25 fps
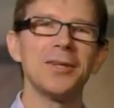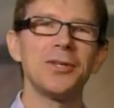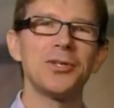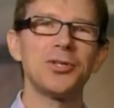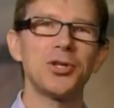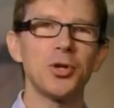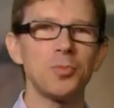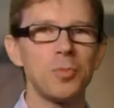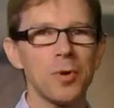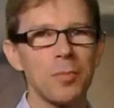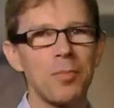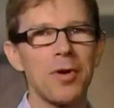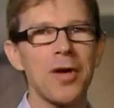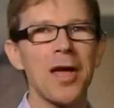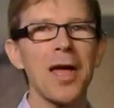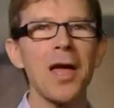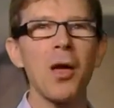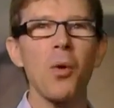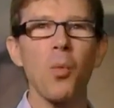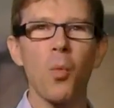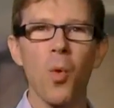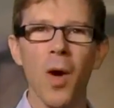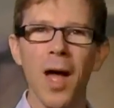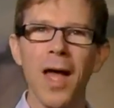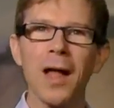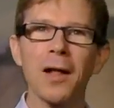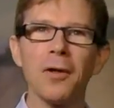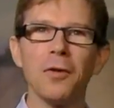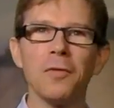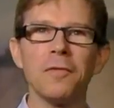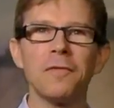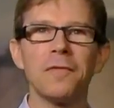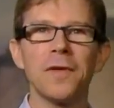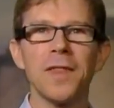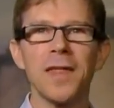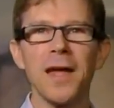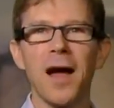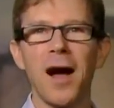To prepare well
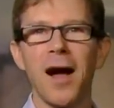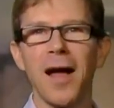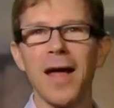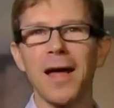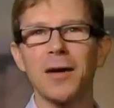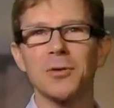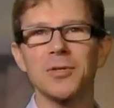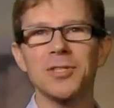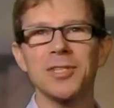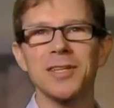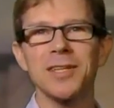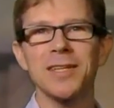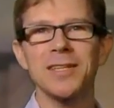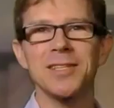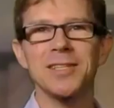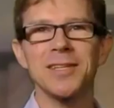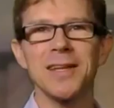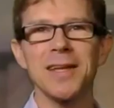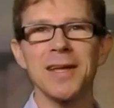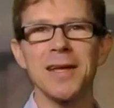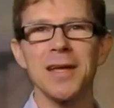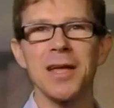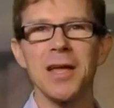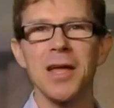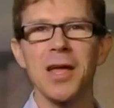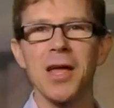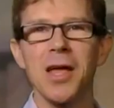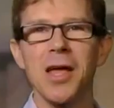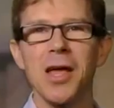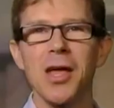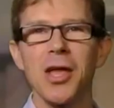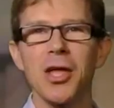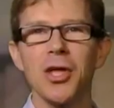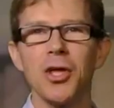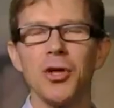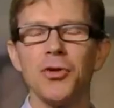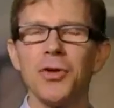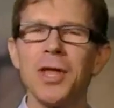for the IELTS listening,
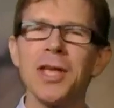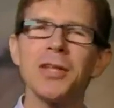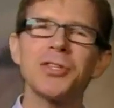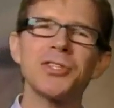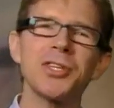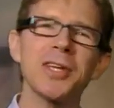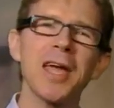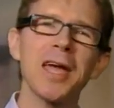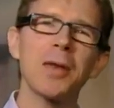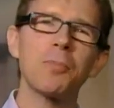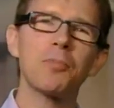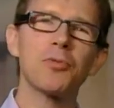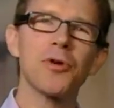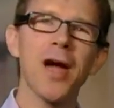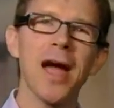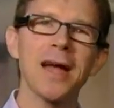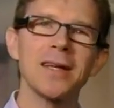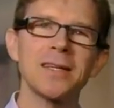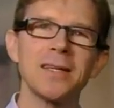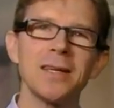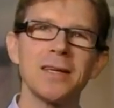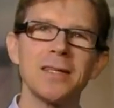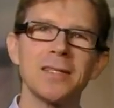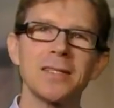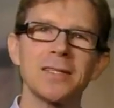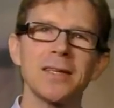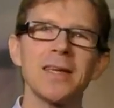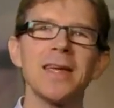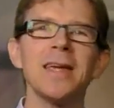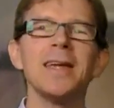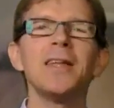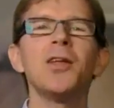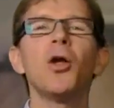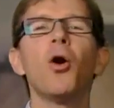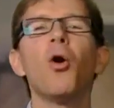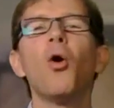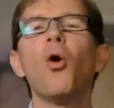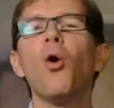you need to get practice
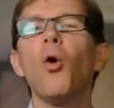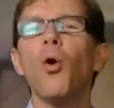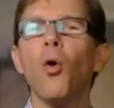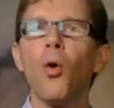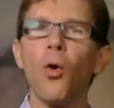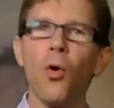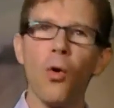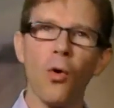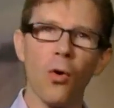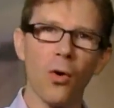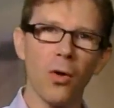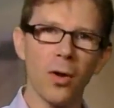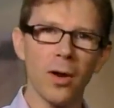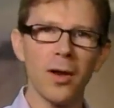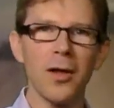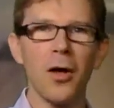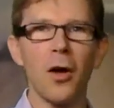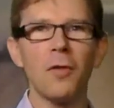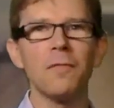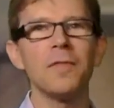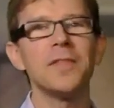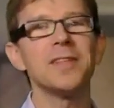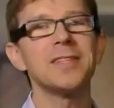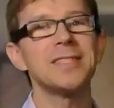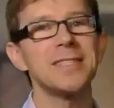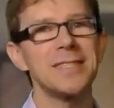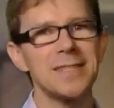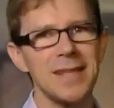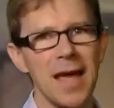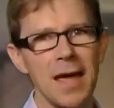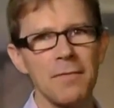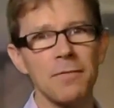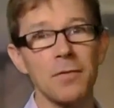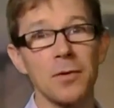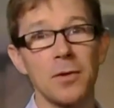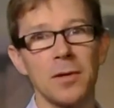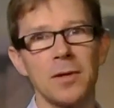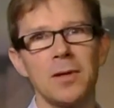in all of the
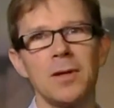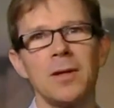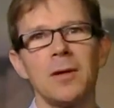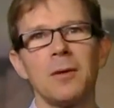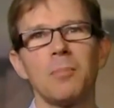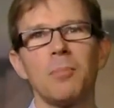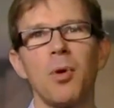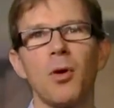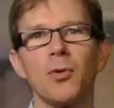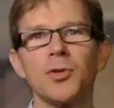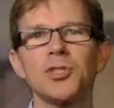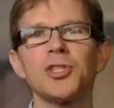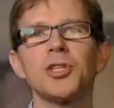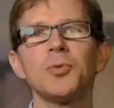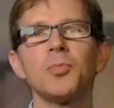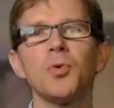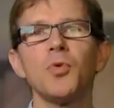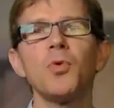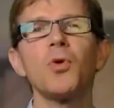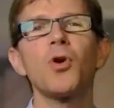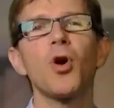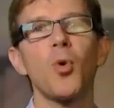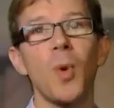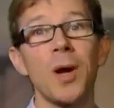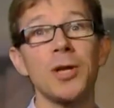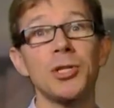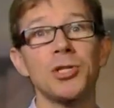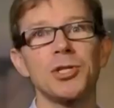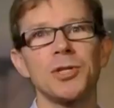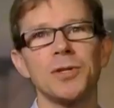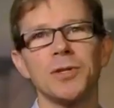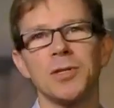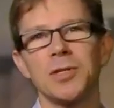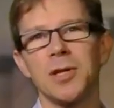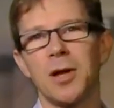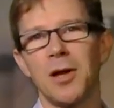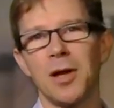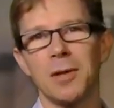7 possible
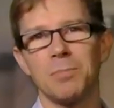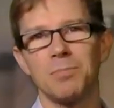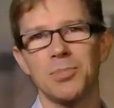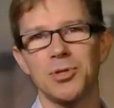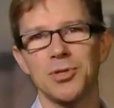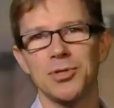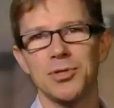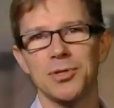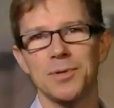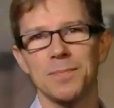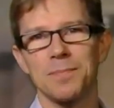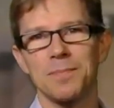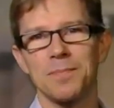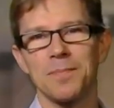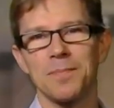question types.